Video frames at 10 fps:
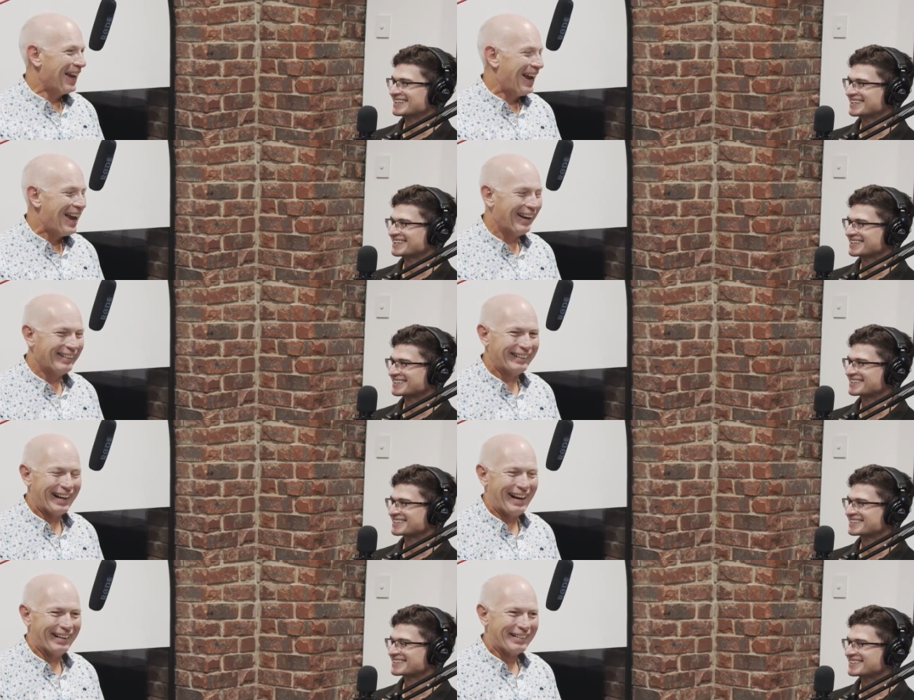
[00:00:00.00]
Speaker 1: and.
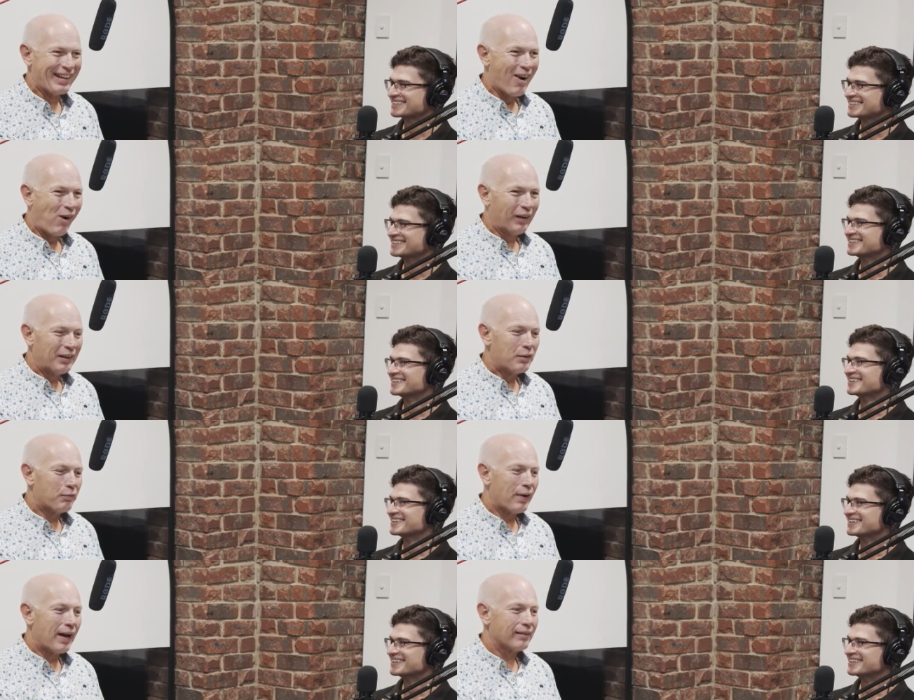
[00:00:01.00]
Uh, the
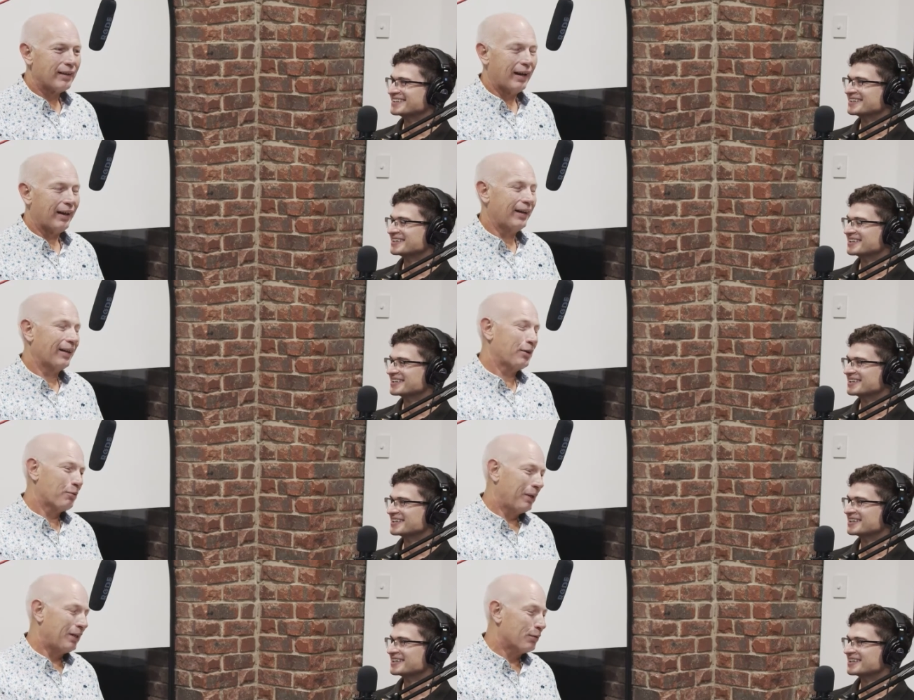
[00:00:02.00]
fact that, and I
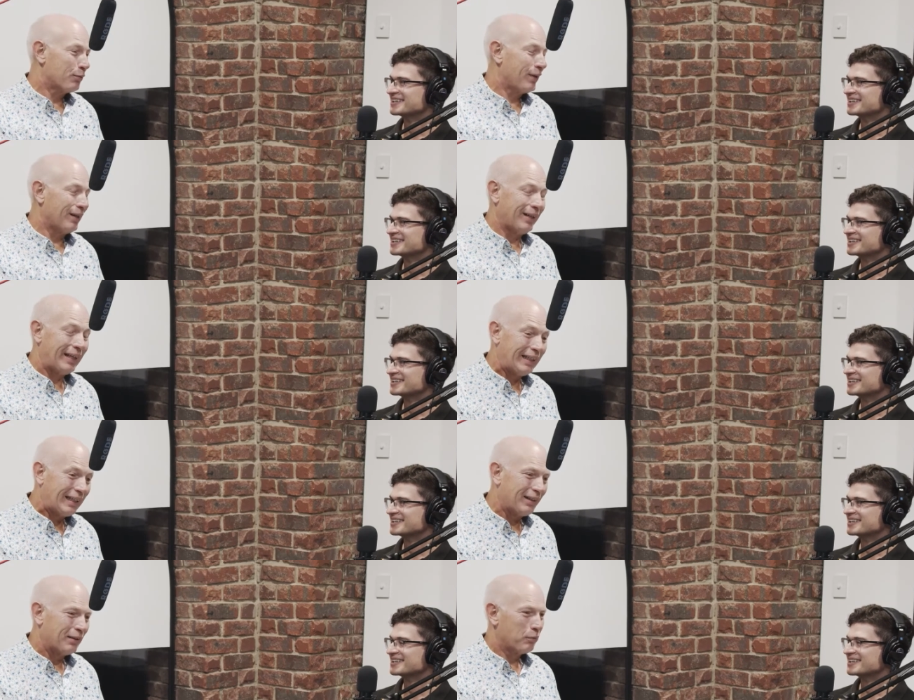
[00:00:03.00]
don't mean to offend
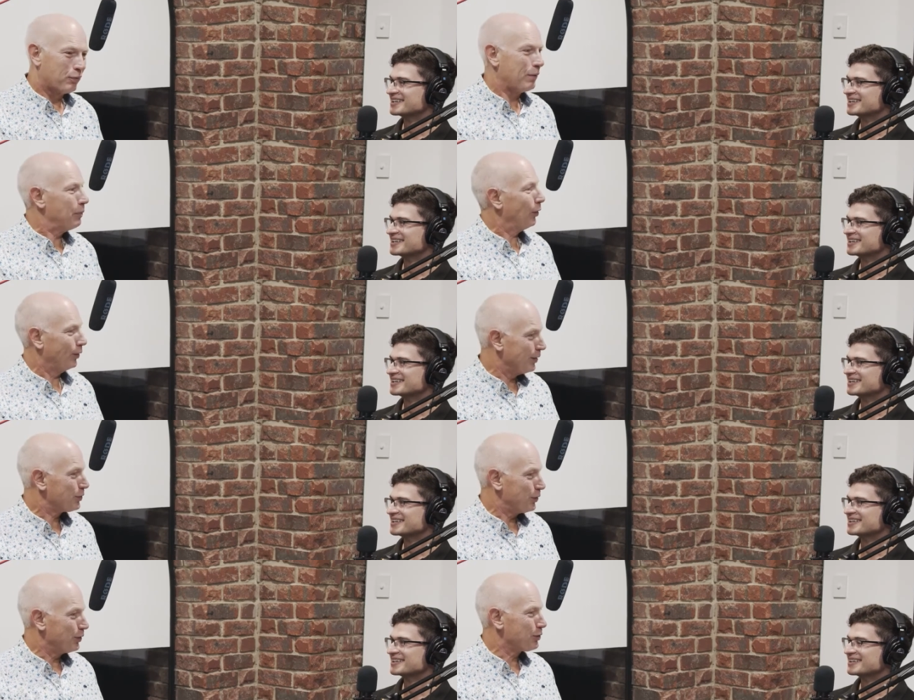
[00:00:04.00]
any female
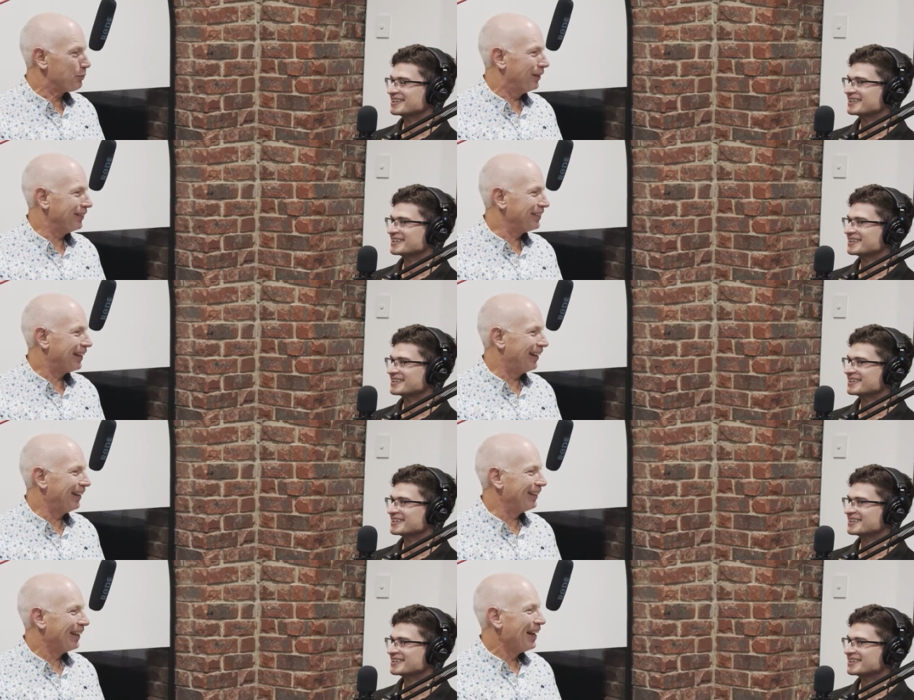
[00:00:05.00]
listeners, but
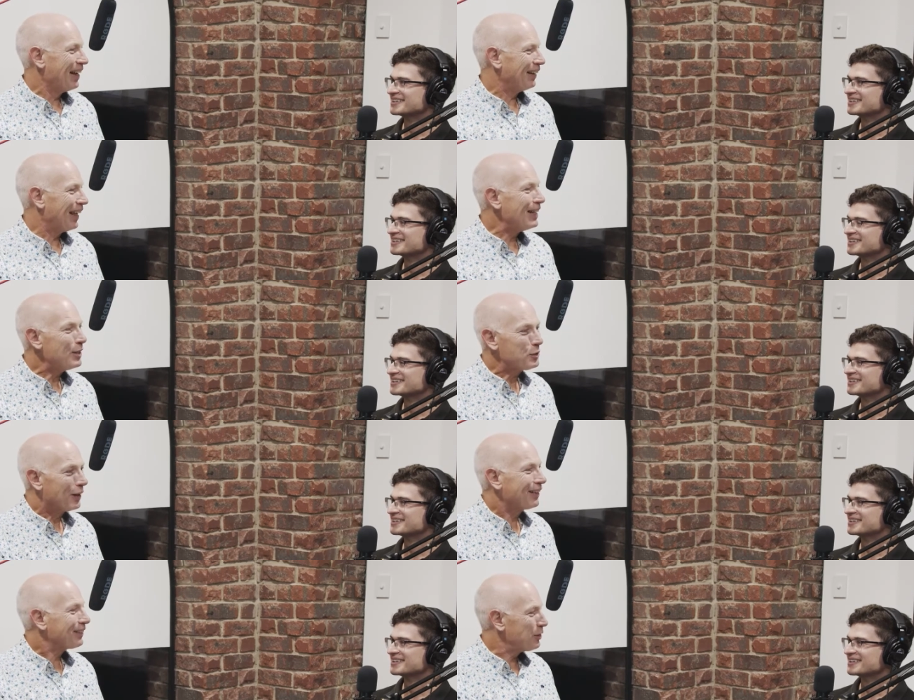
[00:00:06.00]
uh, ladies
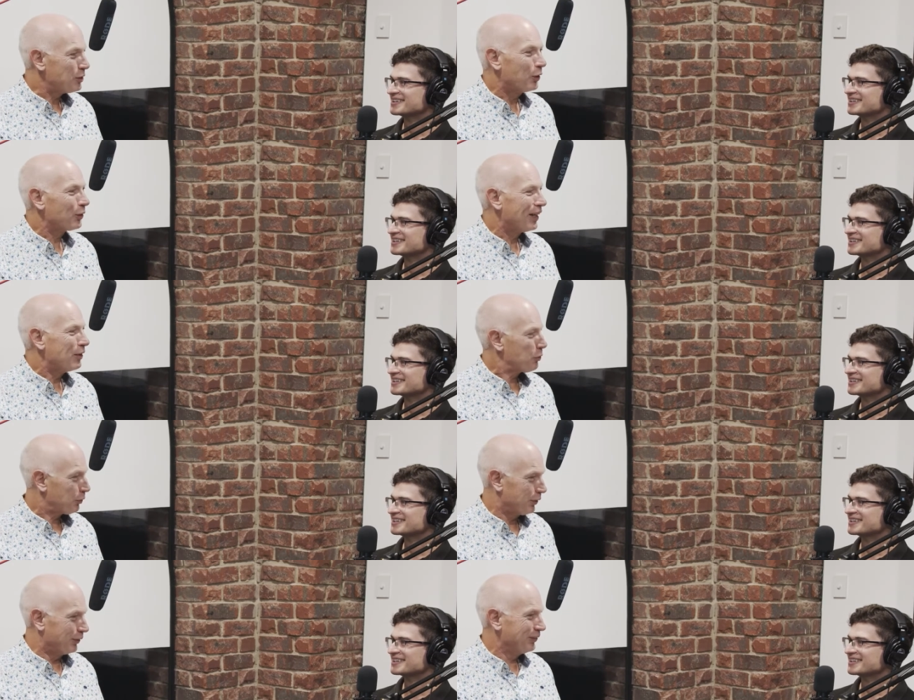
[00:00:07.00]
like to talk it
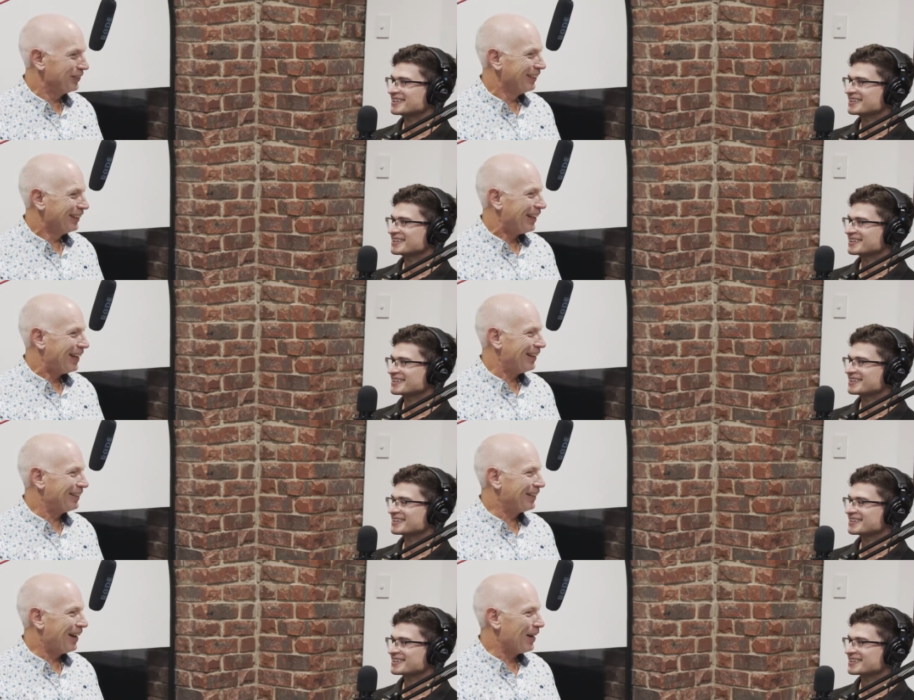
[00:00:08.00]
through,
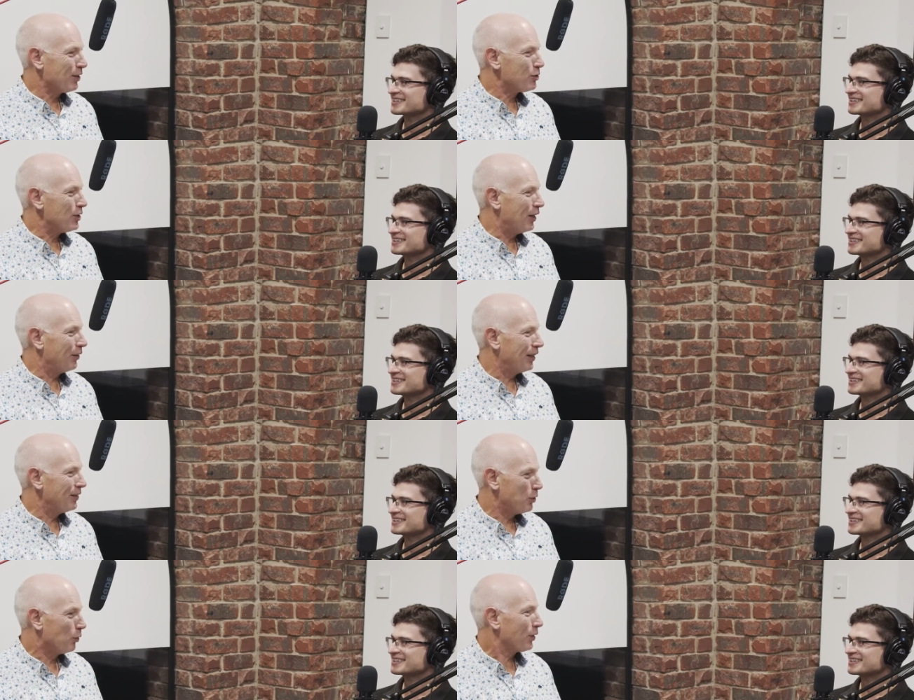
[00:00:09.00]
and guys, you know,
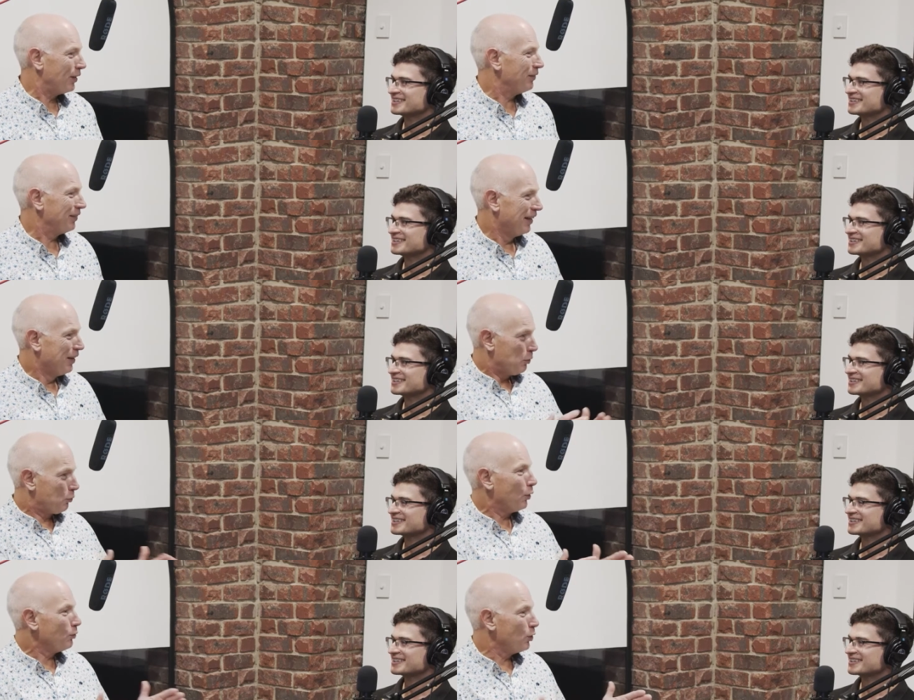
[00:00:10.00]
they talk it
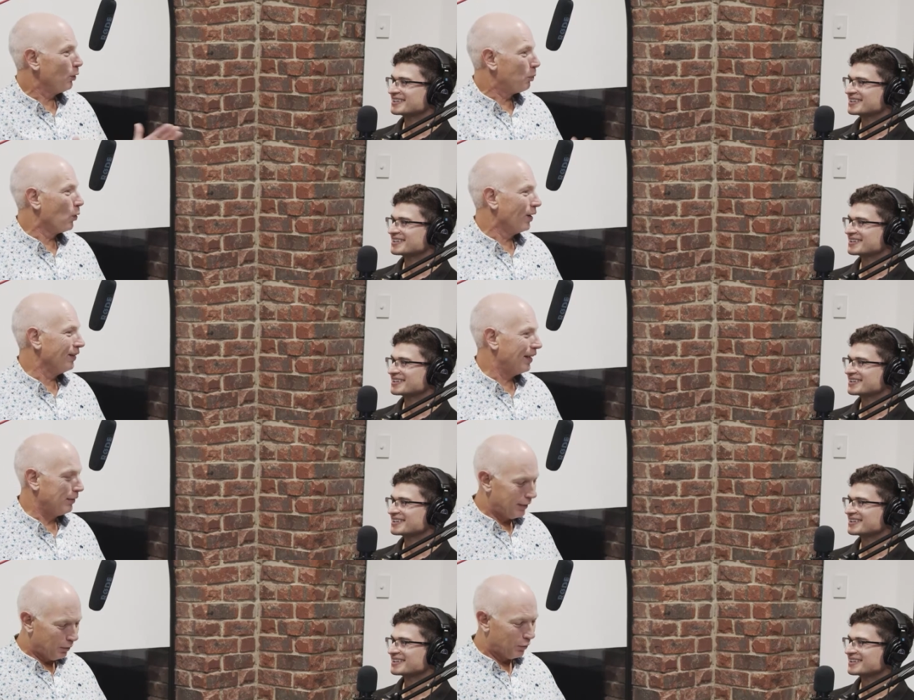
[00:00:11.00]
through to a point and they
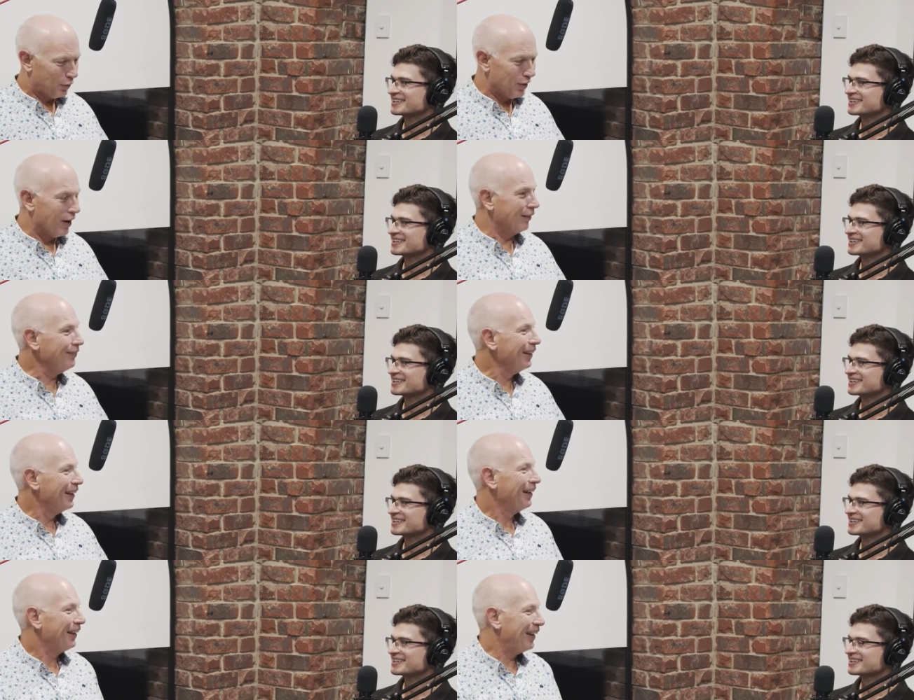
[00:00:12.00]
think we're done.
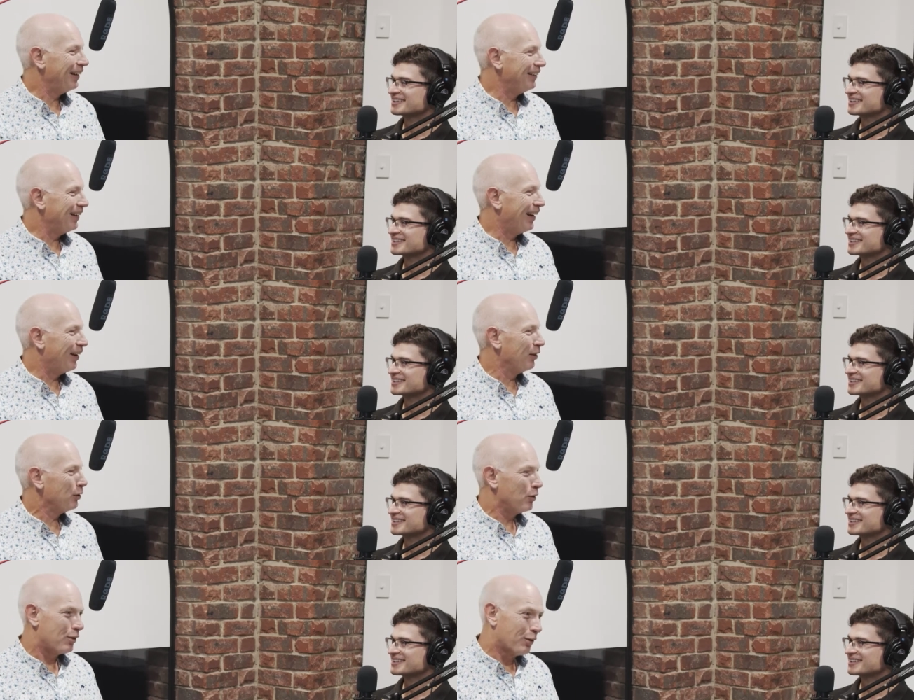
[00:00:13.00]
And uh,
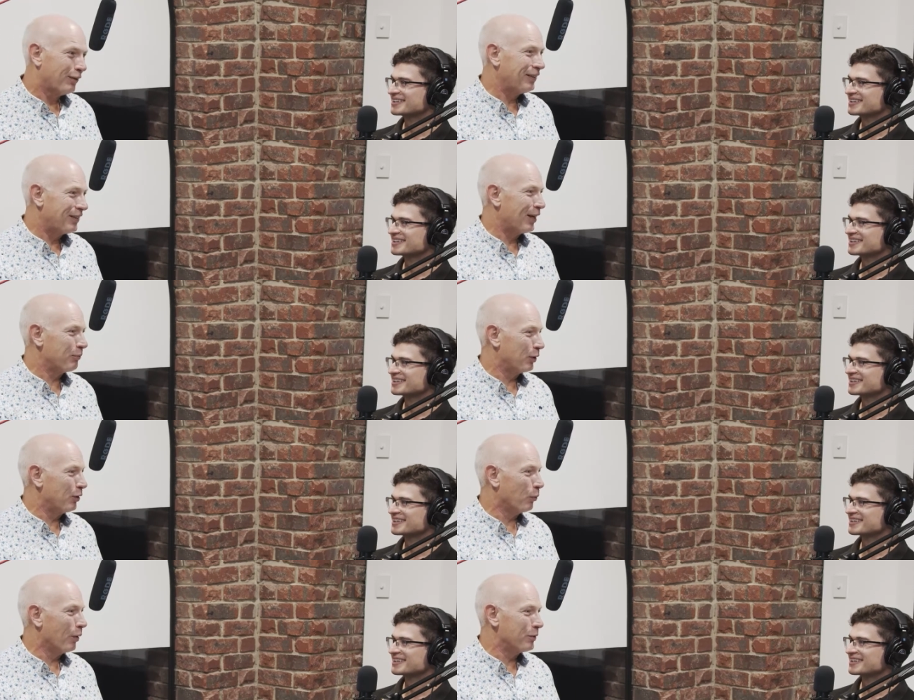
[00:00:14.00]
you're only done when
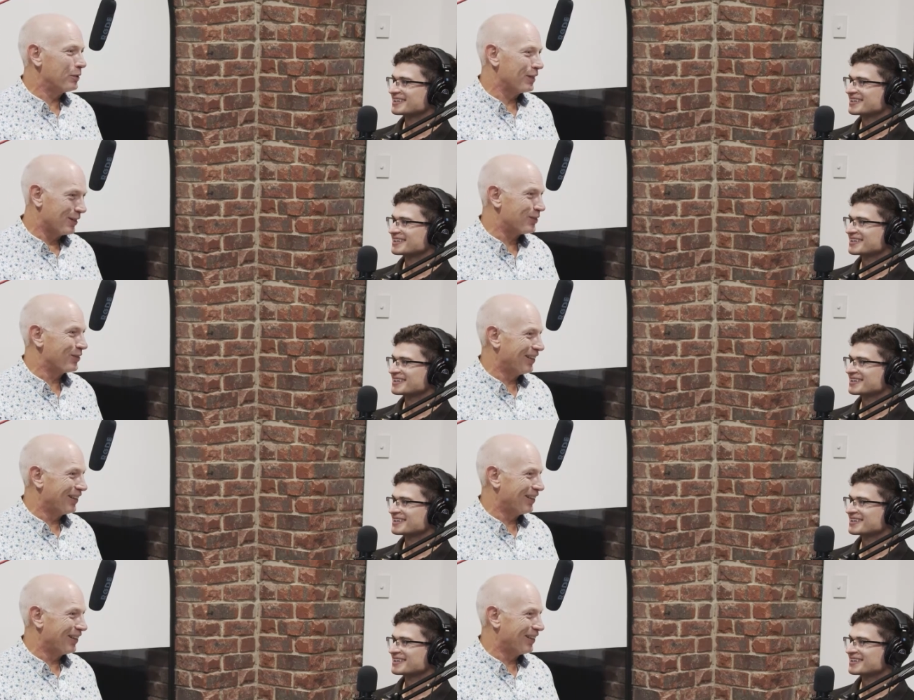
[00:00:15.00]
the woman says you're